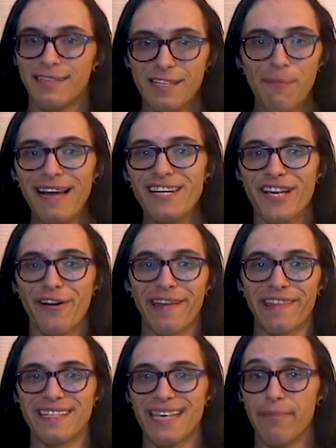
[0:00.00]
Despite
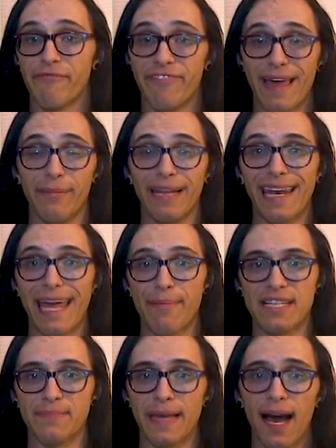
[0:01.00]
sharing the same family name
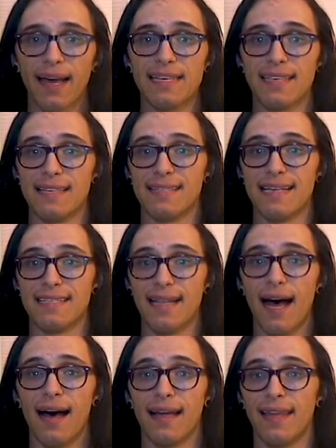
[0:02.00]
as Miyagi Sensei's
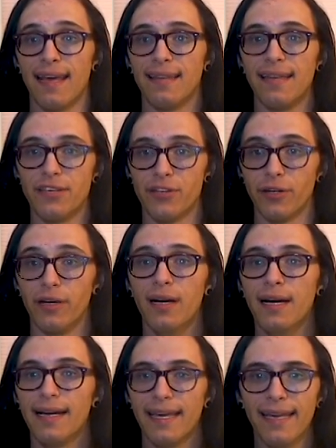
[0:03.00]
Nahate teacher,
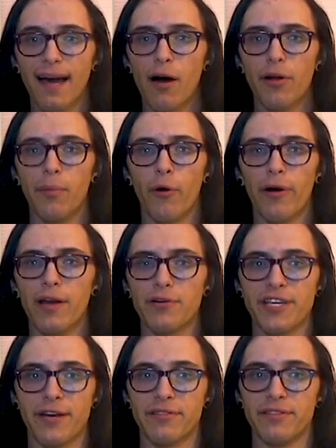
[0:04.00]
Higaonna Morio
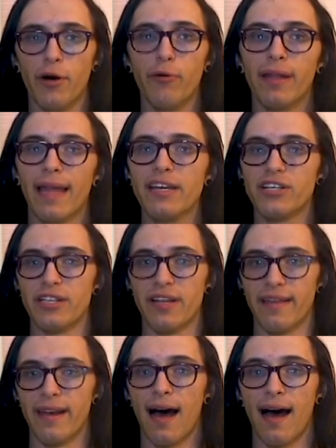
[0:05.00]
shares no relation to
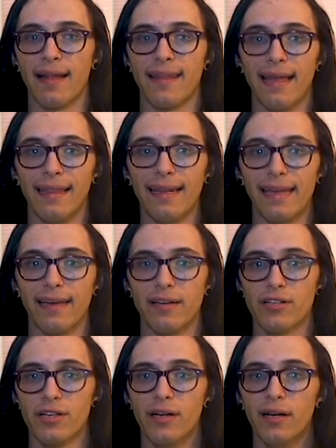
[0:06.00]
the Nahate
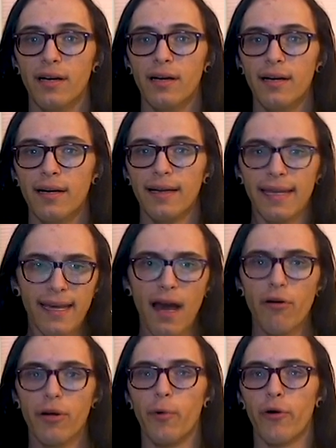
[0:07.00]
lineage.
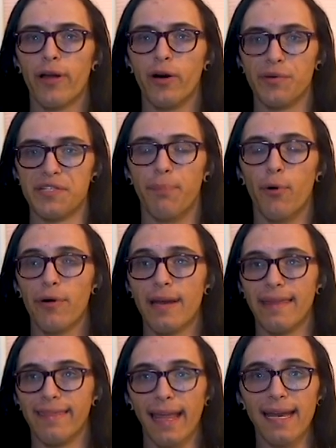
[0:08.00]
Higaonna Morio was born
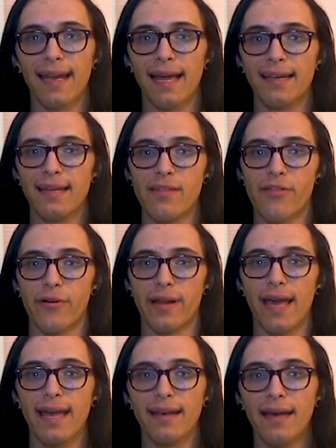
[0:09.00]
in late
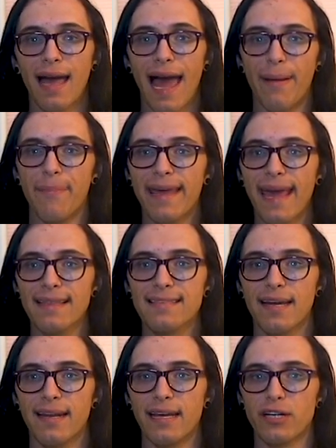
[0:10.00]
1938 and began
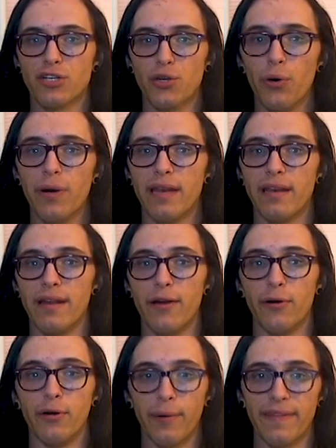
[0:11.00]
studying
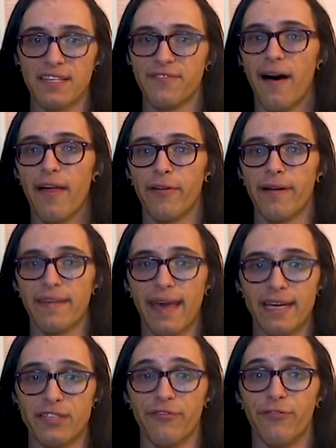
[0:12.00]
Shorin-ryu with his father at the
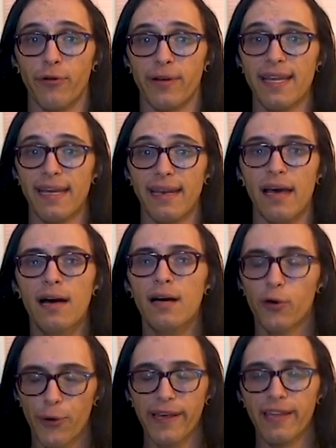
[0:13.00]
age of 14,
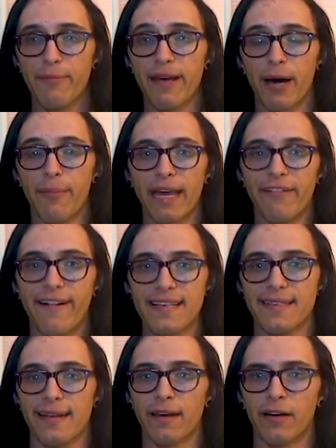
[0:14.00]
quickly becoming
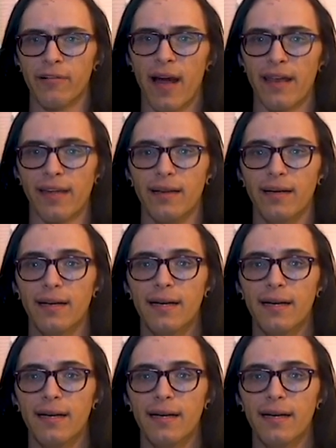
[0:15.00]
invested in karate.